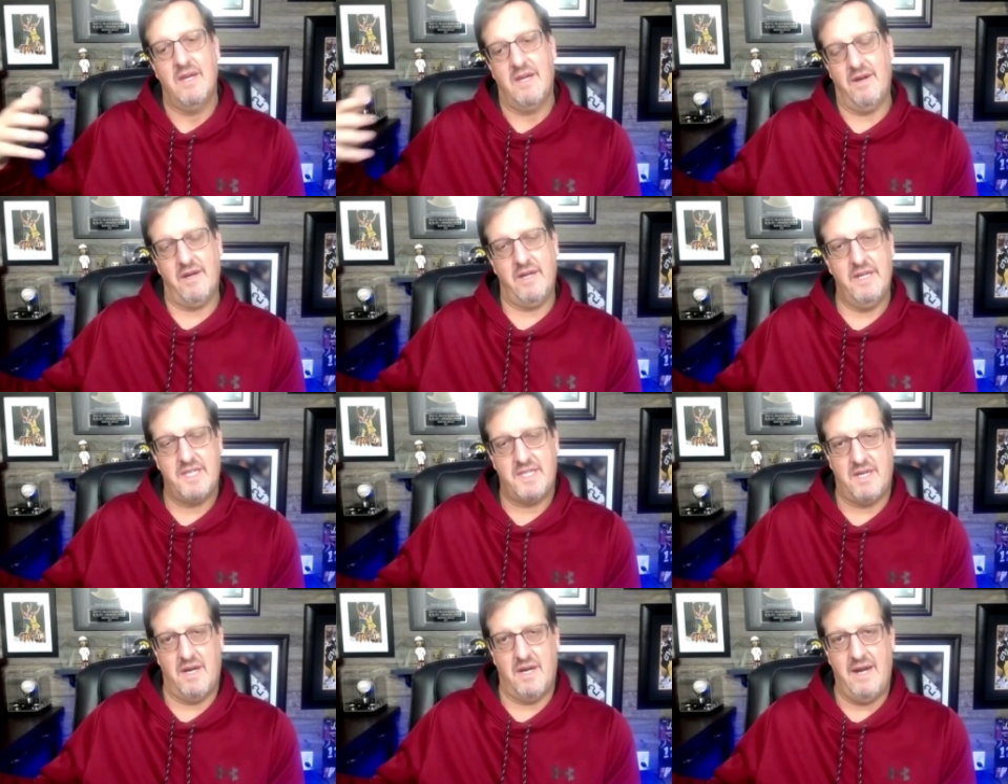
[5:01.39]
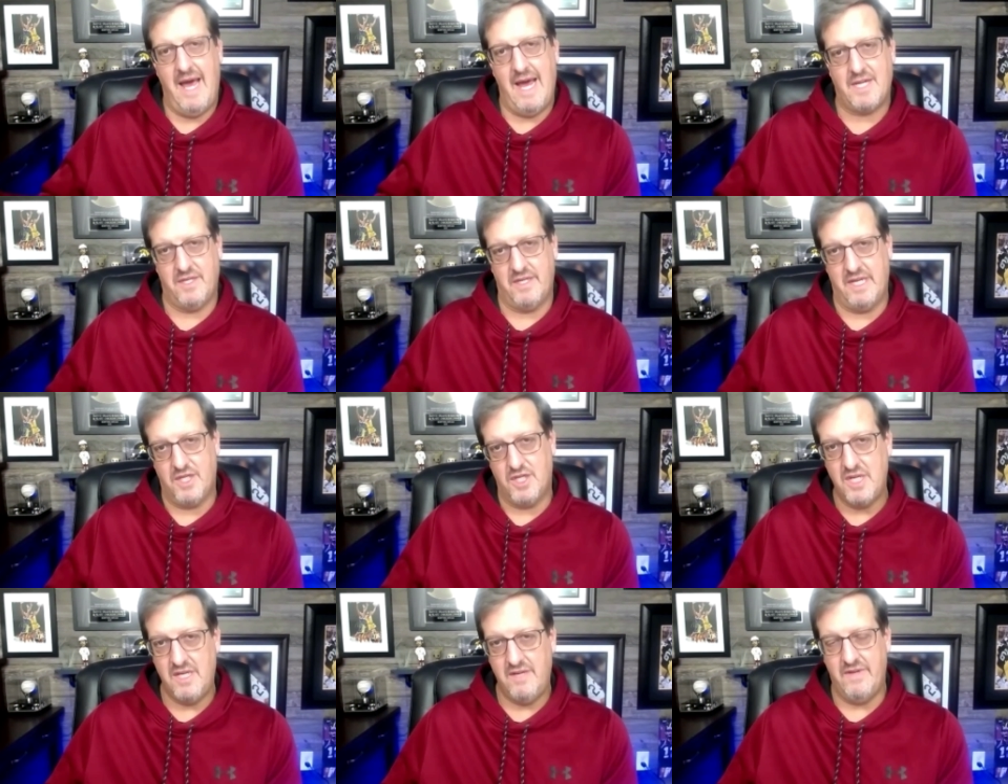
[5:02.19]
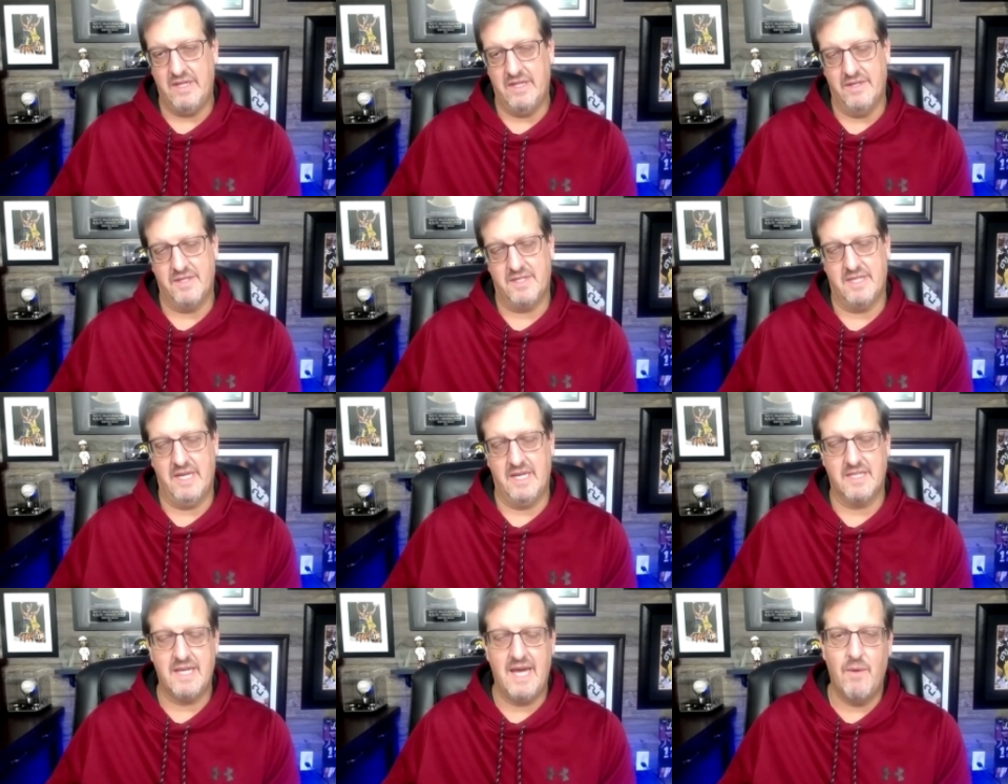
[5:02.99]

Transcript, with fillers: You're going to start actually achieving those things.